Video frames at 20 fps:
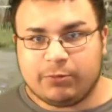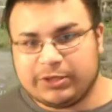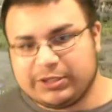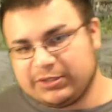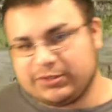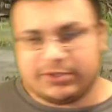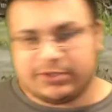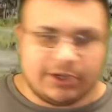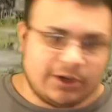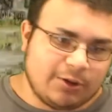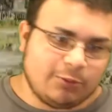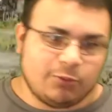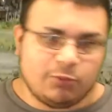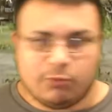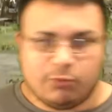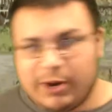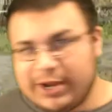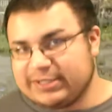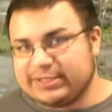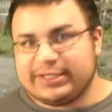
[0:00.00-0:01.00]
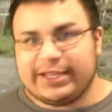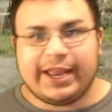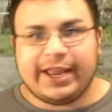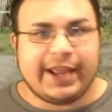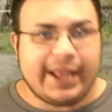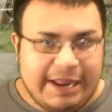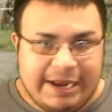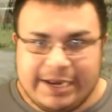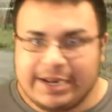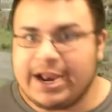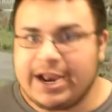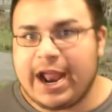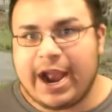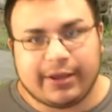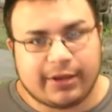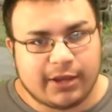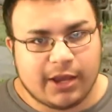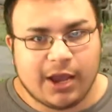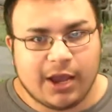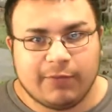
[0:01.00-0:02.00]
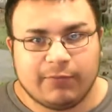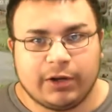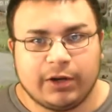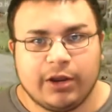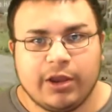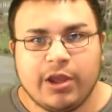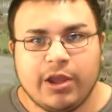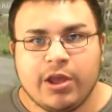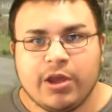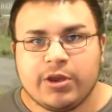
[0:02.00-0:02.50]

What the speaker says: which is, ways to get in and out of cover.